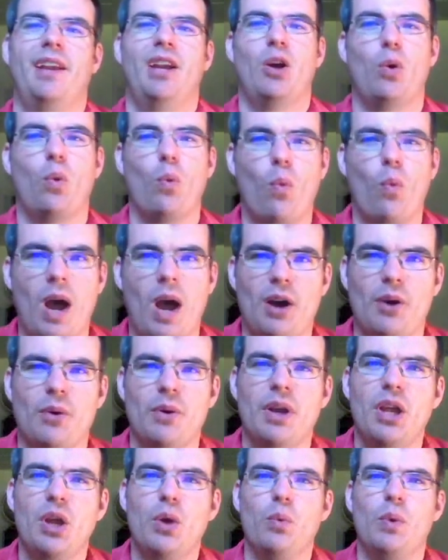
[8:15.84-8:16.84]
Wow.
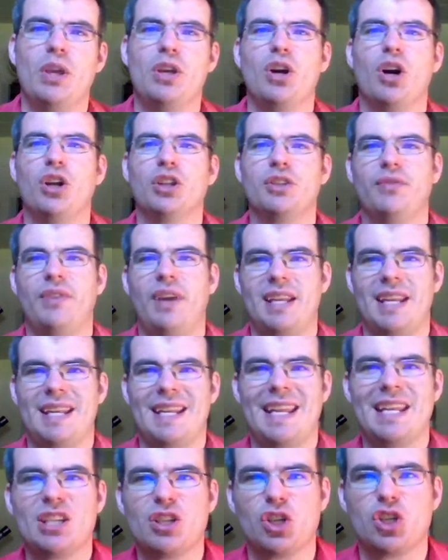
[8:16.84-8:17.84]
We cultivate an
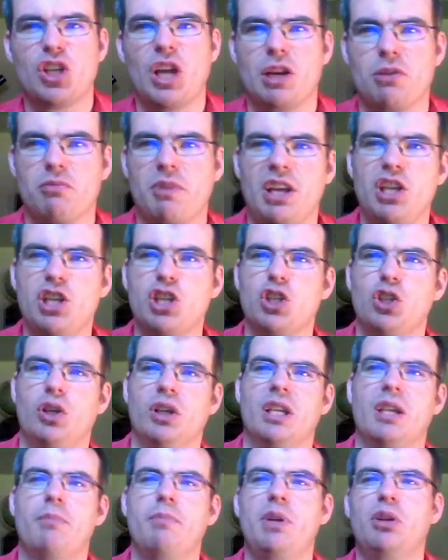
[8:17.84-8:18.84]
intergenerational
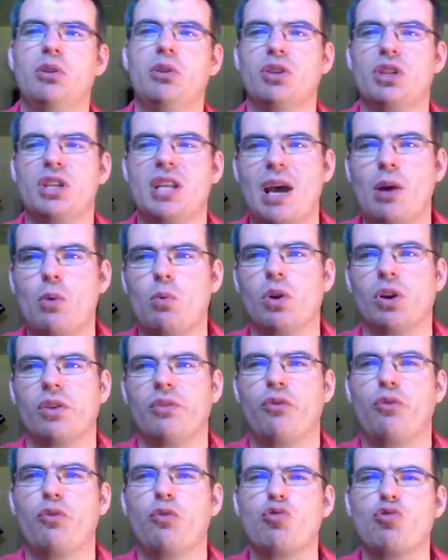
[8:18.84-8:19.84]
and communal network
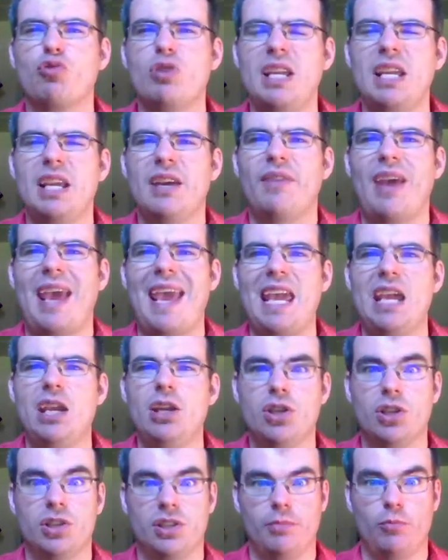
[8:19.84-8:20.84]
free of
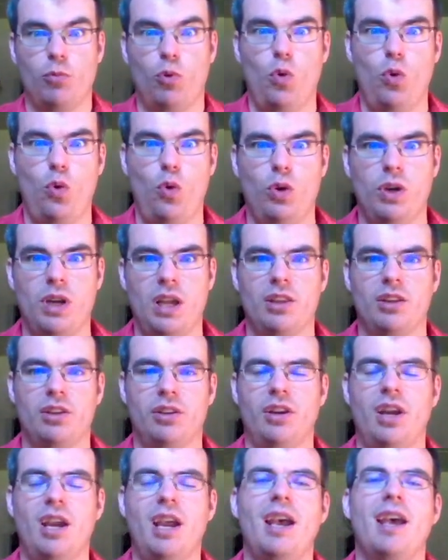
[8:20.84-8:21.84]
ageism. Ooh,
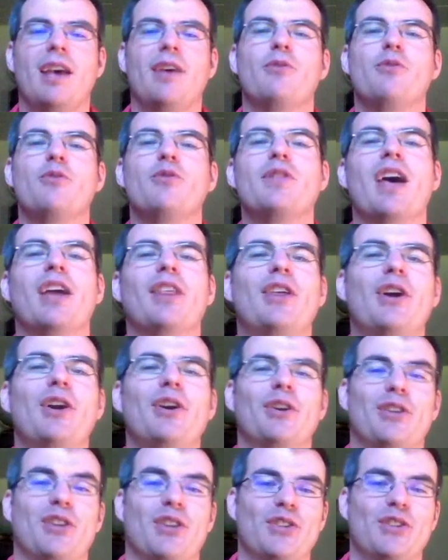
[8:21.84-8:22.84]
another
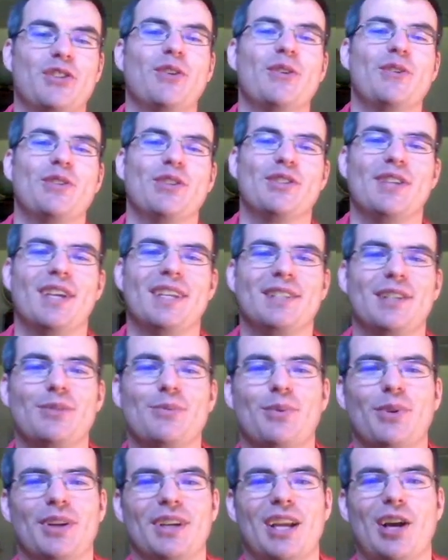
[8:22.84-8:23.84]
social justice
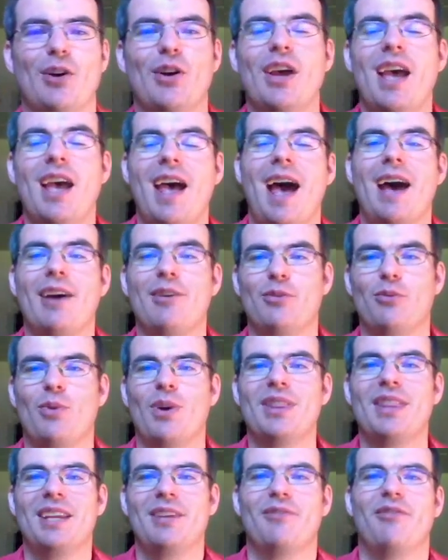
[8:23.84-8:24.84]
word. Now,
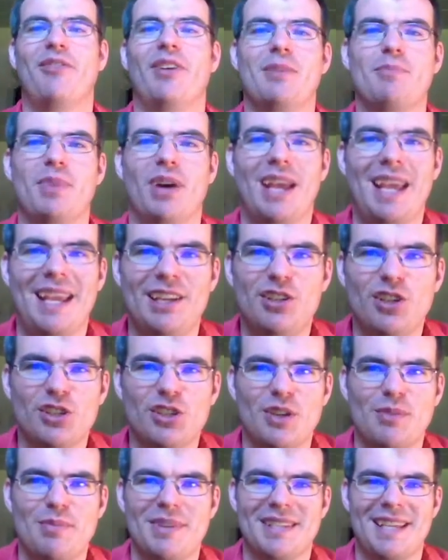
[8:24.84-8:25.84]
one thing funny about
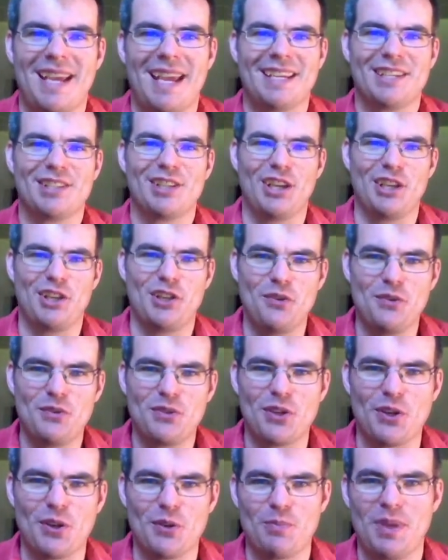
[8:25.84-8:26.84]
ageism is I use
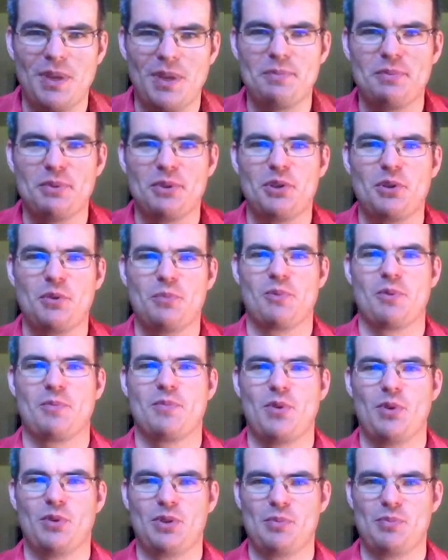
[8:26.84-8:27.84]
it on people who
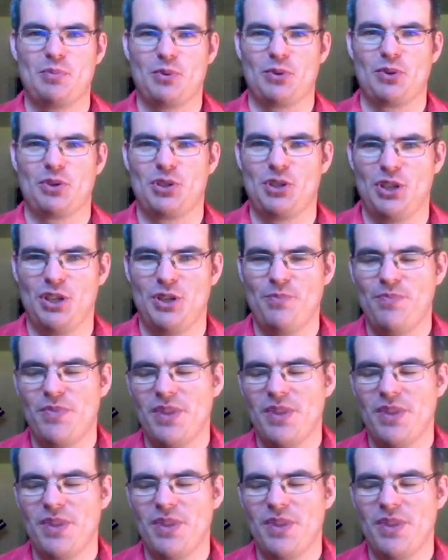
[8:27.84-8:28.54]
promote abortion